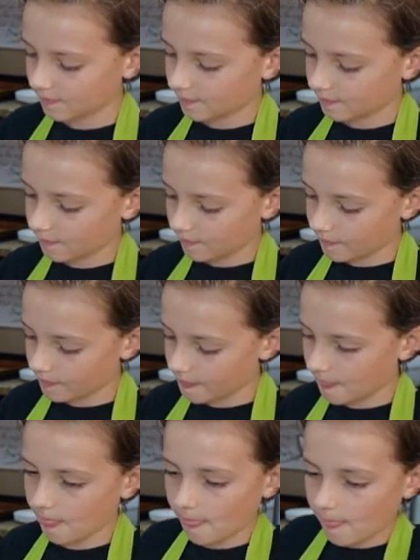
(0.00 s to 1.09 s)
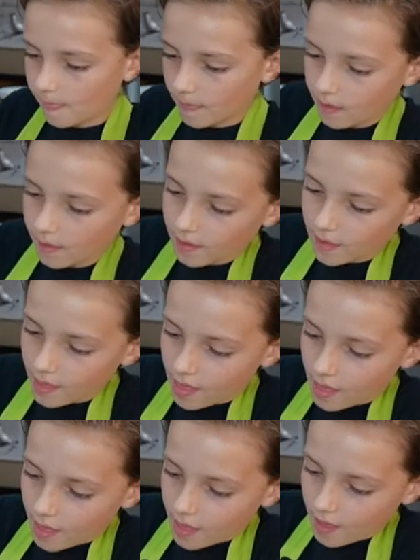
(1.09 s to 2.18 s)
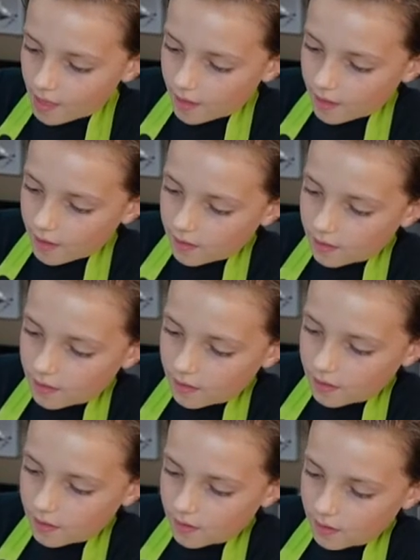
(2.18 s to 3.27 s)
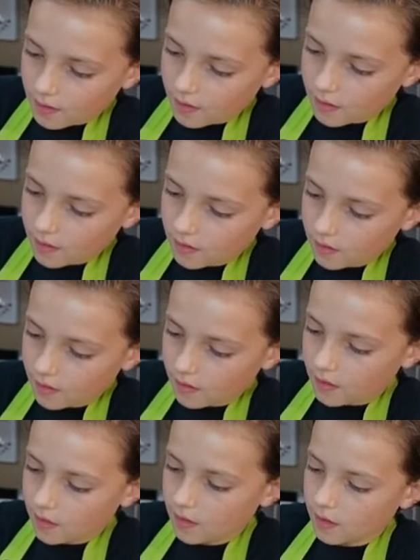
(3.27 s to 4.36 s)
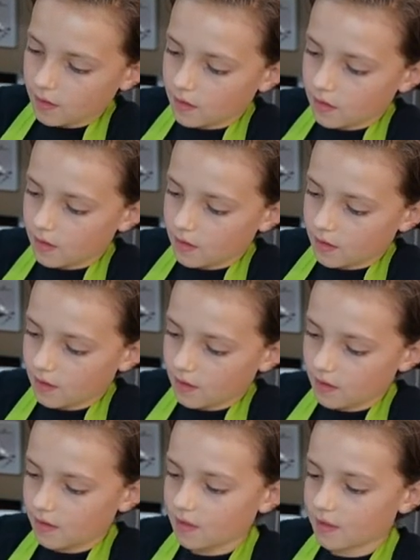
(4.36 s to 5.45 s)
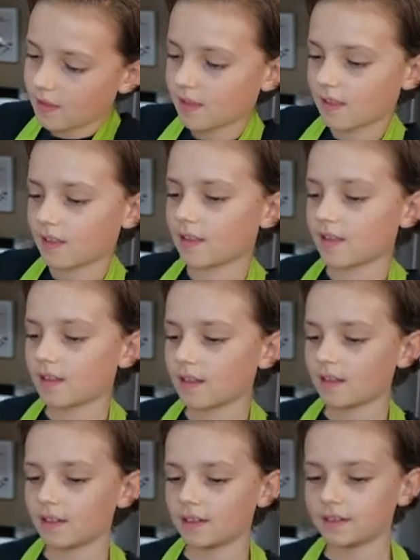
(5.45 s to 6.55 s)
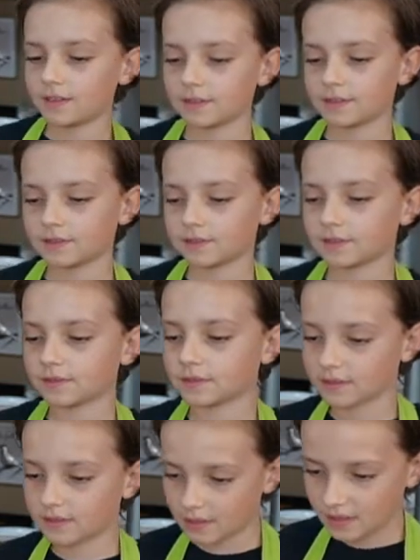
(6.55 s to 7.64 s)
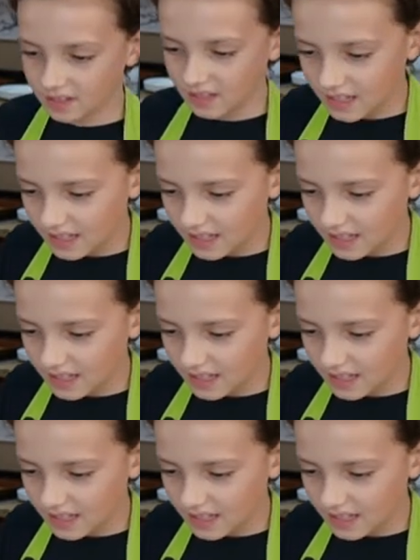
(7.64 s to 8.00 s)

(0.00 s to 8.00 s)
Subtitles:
No words are spoken by the person on screen.